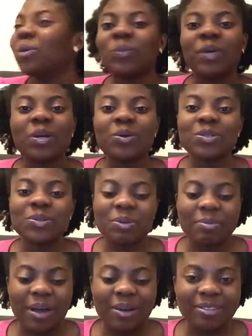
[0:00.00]
we're going to talk
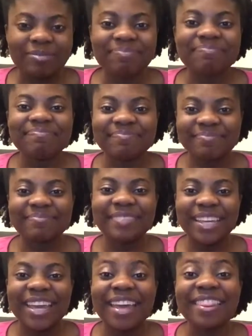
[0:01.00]
about
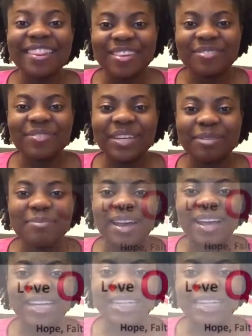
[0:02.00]
the feedback.